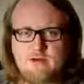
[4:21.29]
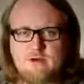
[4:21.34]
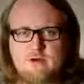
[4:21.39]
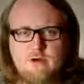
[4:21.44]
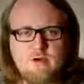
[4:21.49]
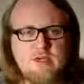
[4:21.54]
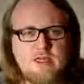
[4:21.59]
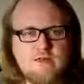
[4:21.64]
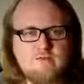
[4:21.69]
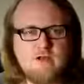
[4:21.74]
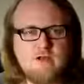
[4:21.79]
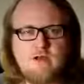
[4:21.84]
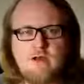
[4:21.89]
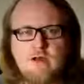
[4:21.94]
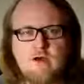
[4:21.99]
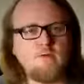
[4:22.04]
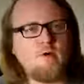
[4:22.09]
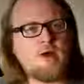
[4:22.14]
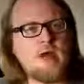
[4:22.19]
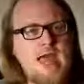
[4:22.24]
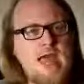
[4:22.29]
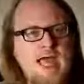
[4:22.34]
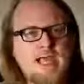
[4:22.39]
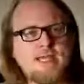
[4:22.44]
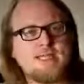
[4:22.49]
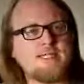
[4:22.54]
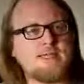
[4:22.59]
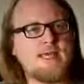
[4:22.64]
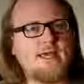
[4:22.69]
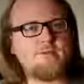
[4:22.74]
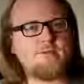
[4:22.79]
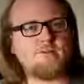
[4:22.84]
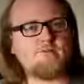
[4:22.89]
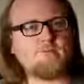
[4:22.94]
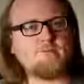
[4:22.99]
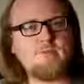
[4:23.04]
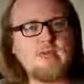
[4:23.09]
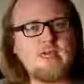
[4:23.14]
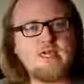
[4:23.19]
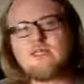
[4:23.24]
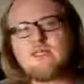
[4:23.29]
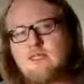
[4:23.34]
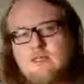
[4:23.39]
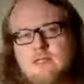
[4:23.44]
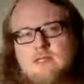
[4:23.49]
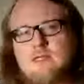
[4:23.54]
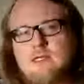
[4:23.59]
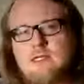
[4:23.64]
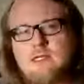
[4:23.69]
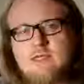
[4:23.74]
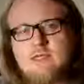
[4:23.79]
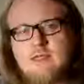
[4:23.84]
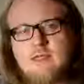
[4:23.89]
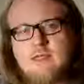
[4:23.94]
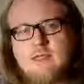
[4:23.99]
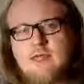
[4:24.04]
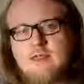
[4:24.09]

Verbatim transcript: You don't even know what accidental means